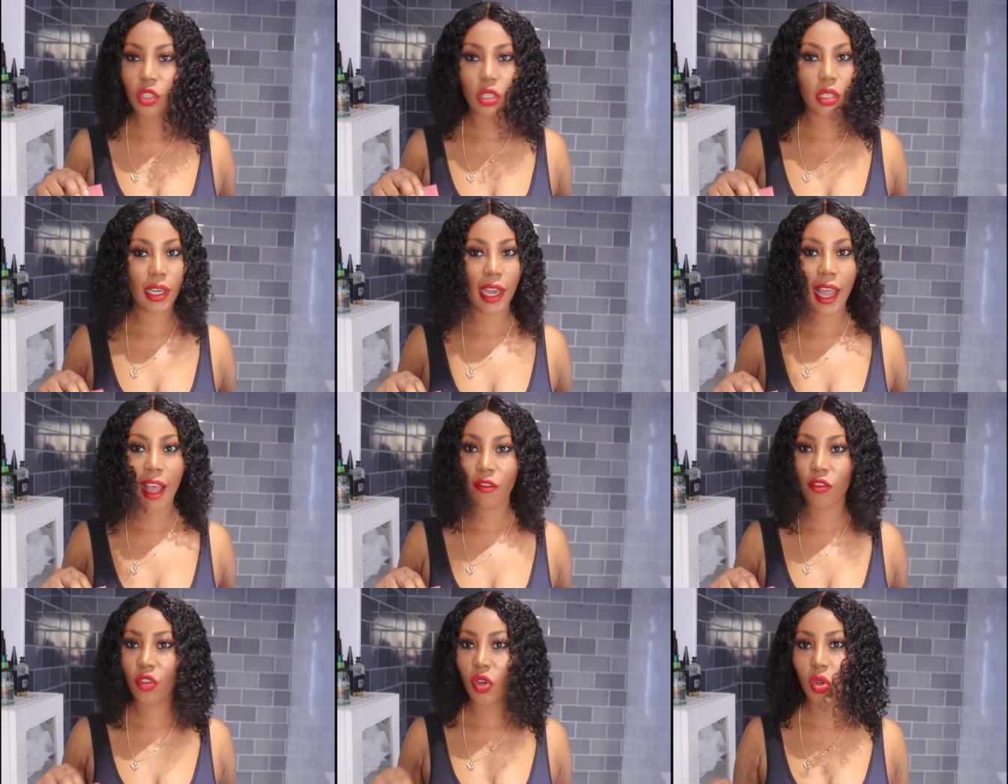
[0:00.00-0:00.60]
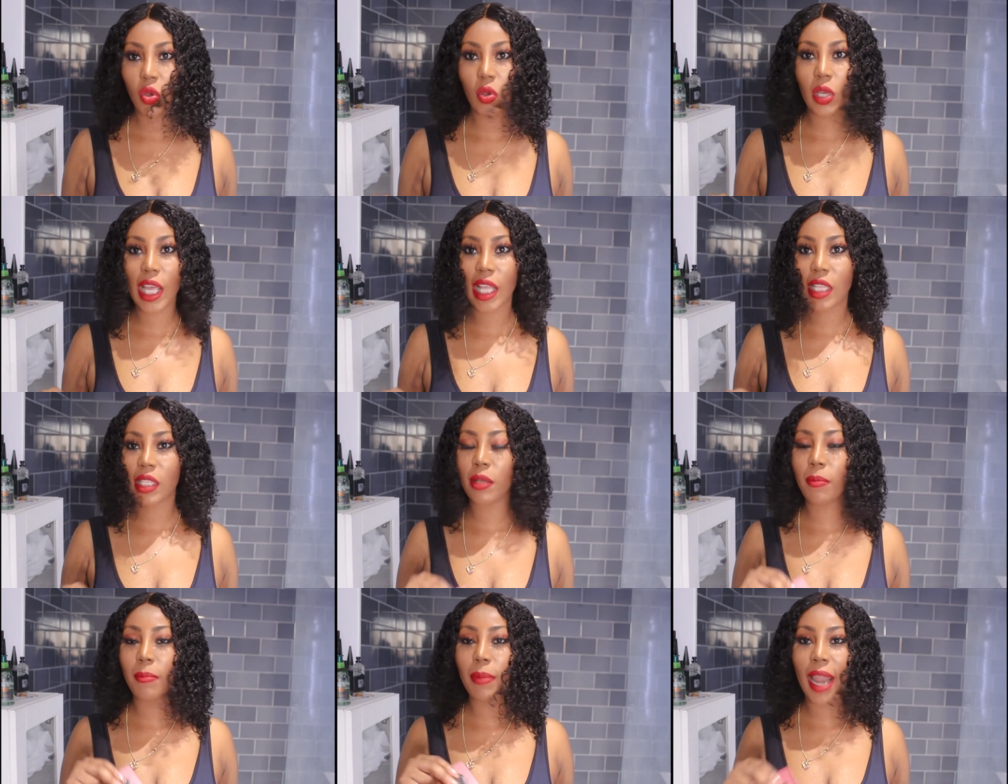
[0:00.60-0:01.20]
You can have a look.
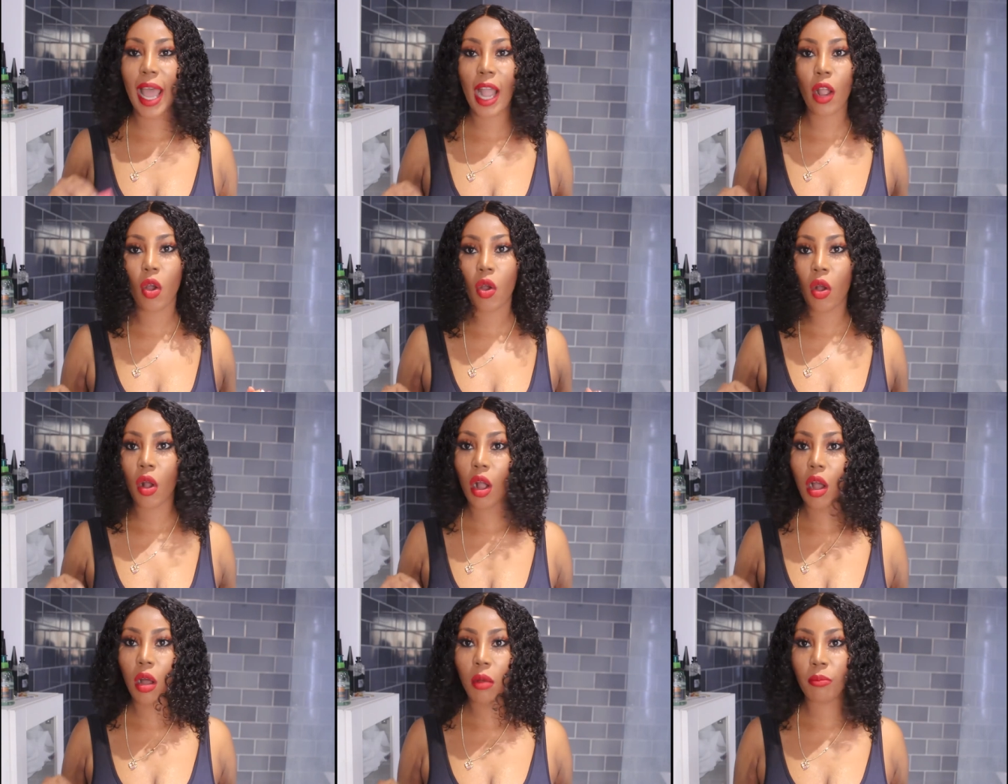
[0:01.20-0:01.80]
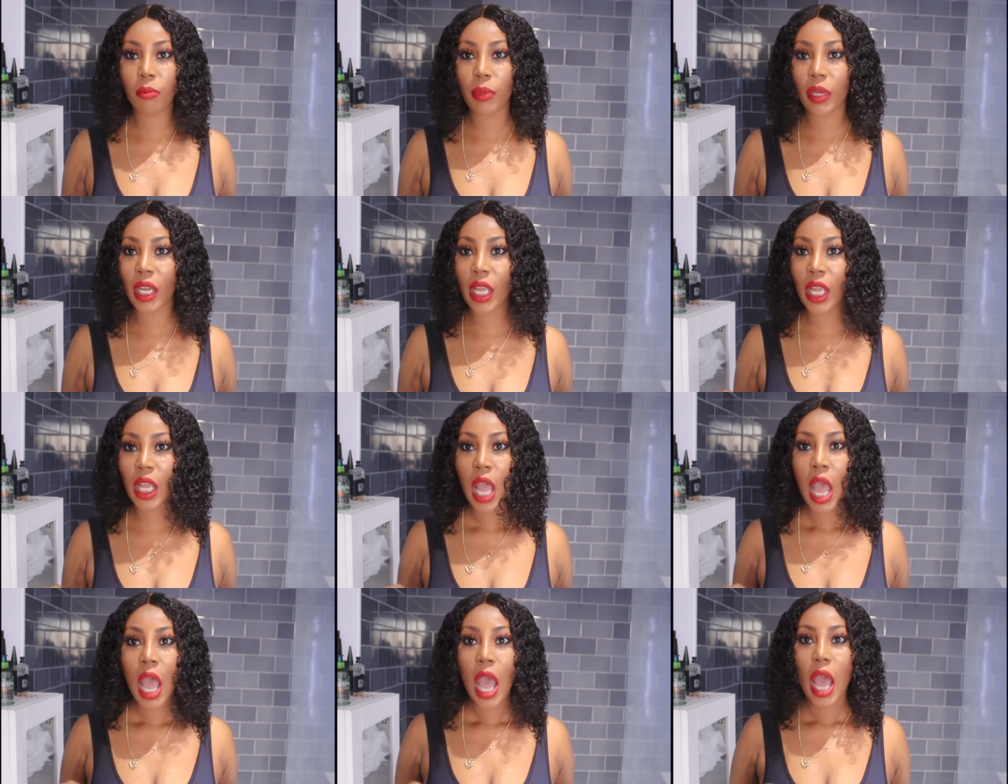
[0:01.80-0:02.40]
It's a black owned
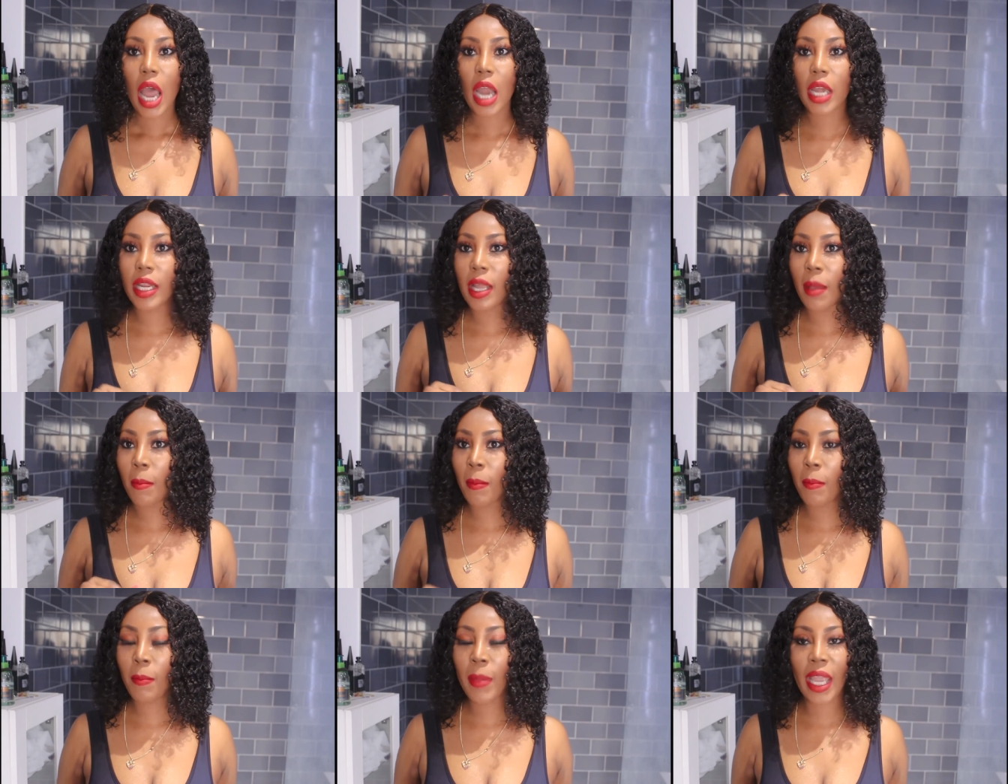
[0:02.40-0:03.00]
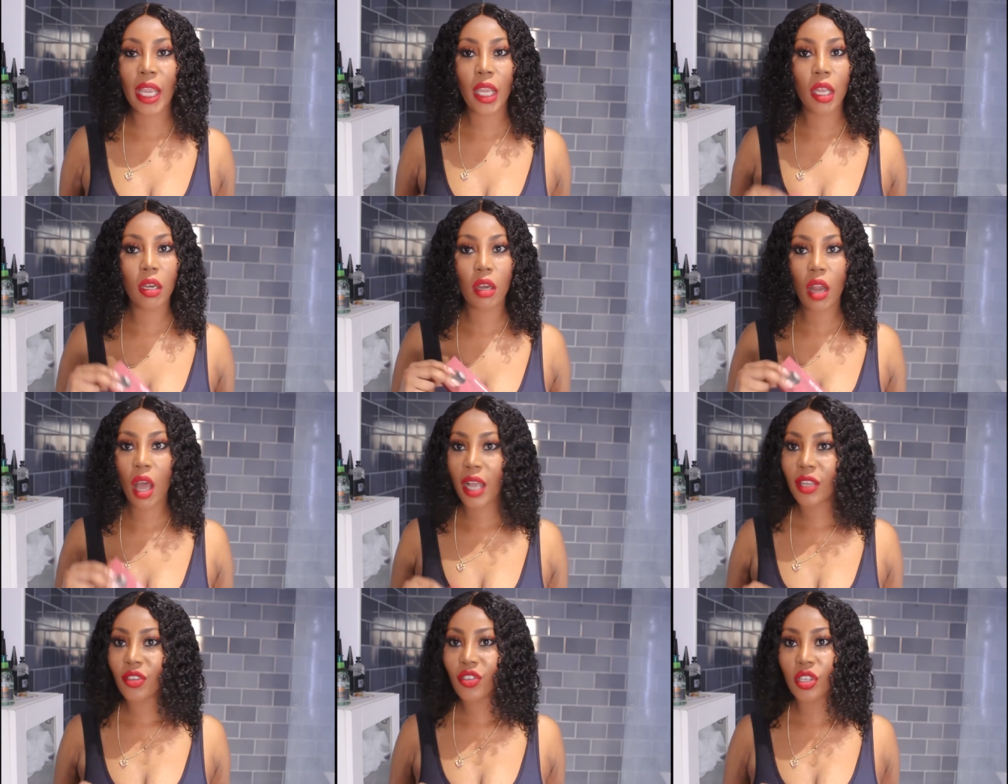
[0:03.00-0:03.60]
company and their mink
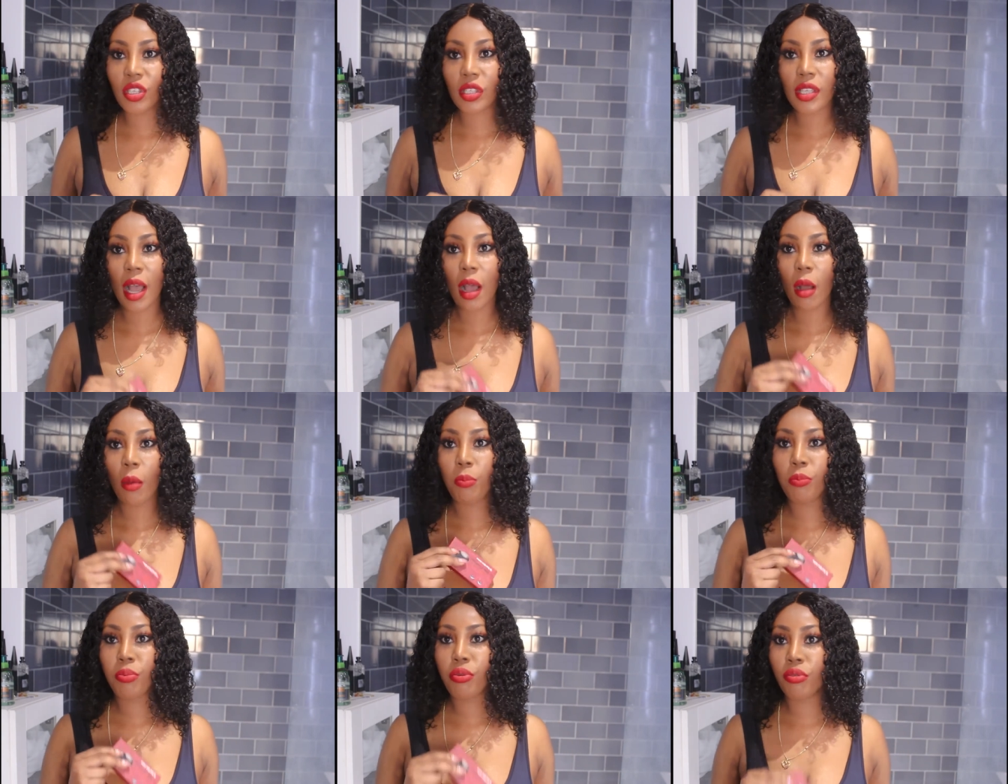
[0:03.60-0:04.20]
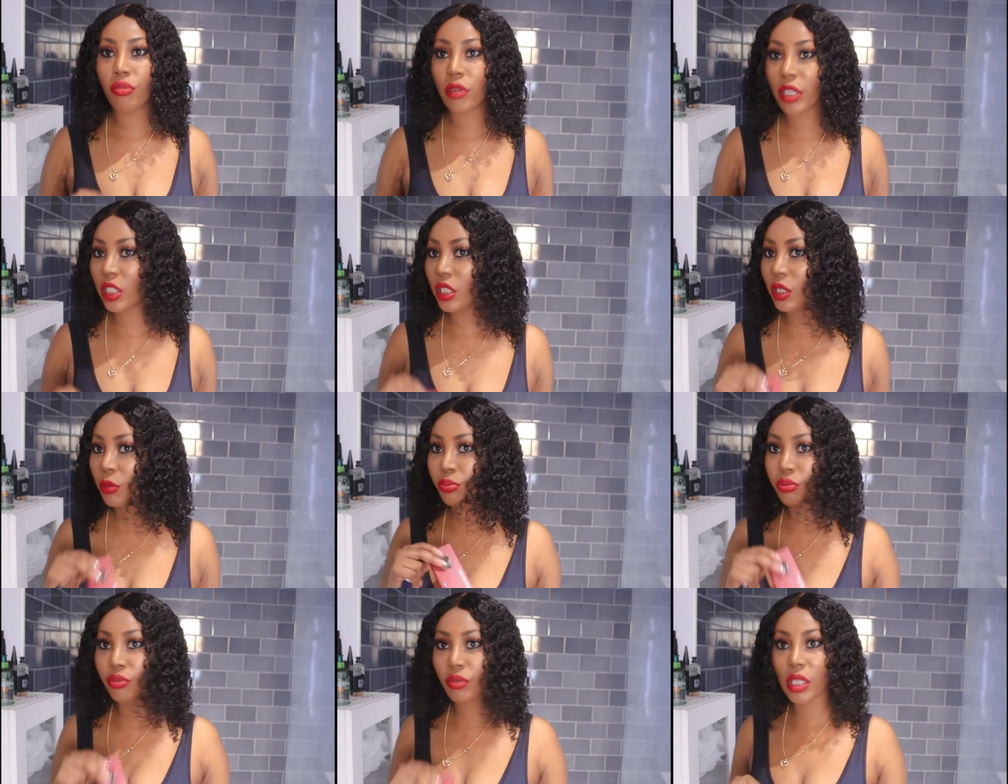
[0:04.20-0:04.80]
lashes are
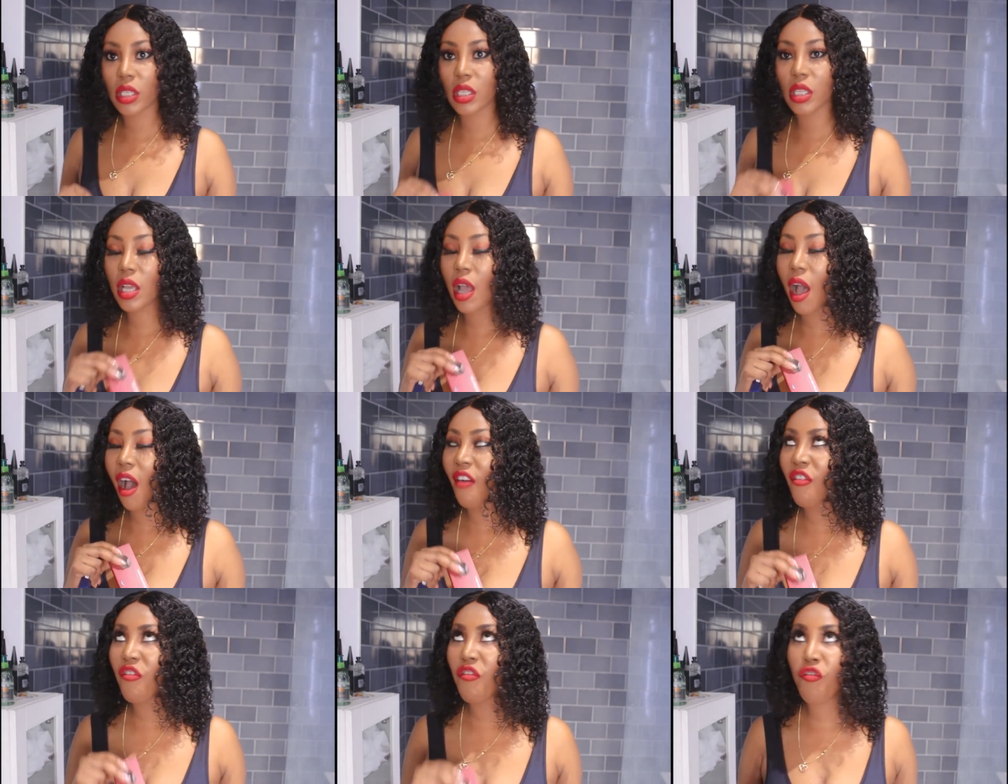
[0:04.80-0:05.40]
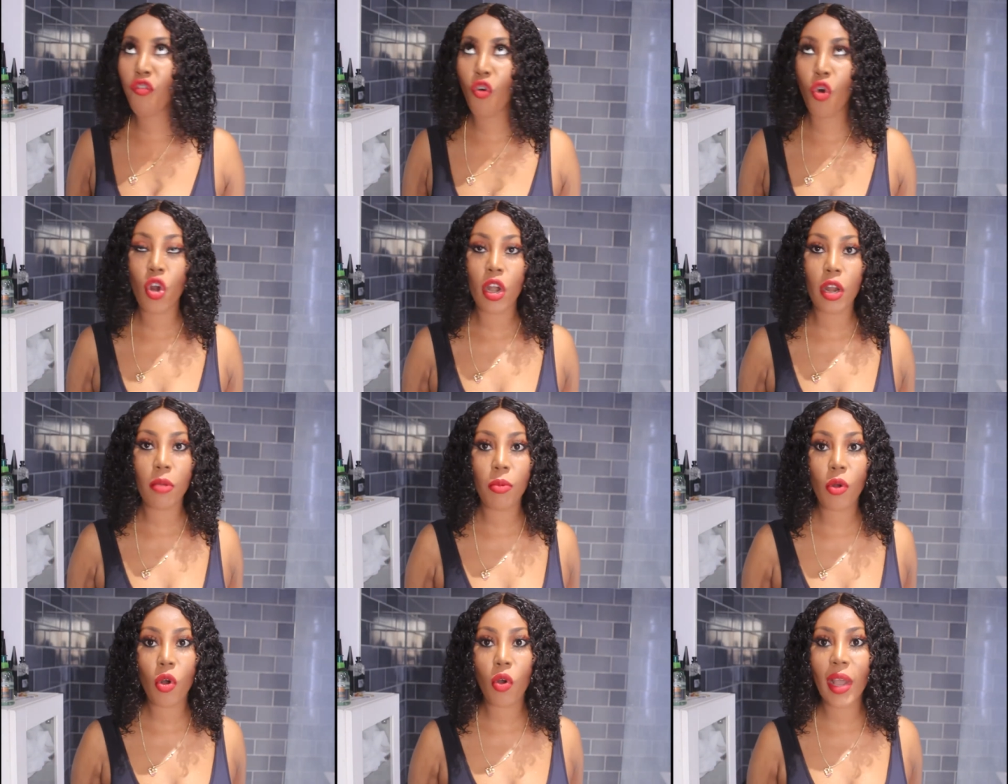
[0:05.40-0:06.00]
pretty, pretty
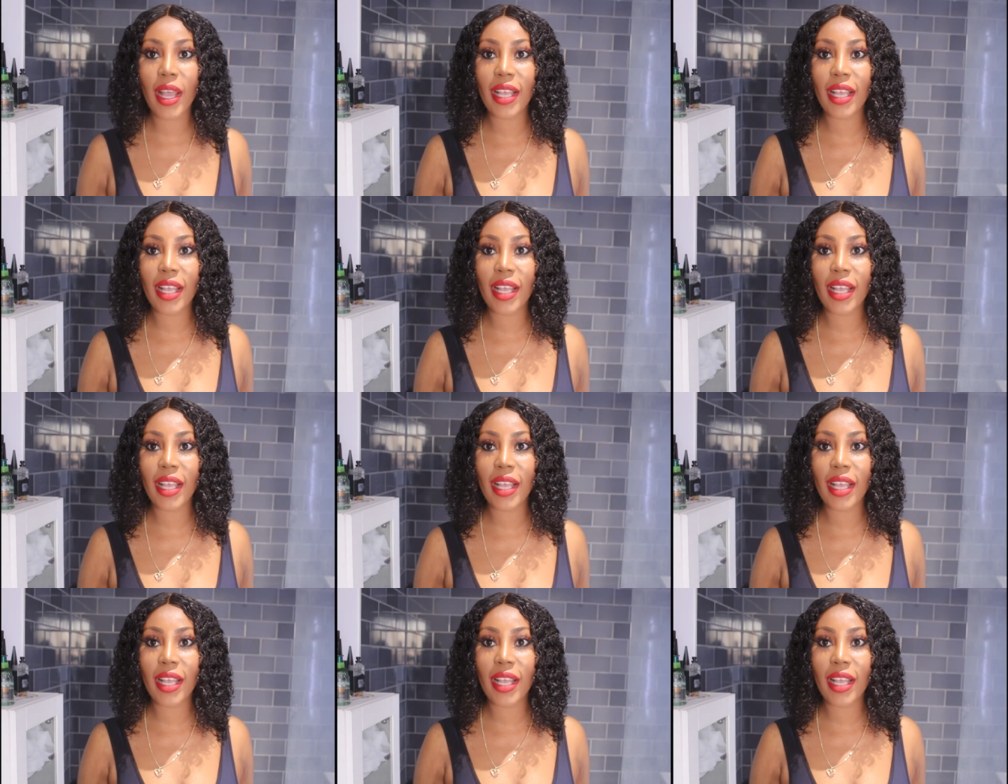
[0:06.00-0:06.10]
affordable.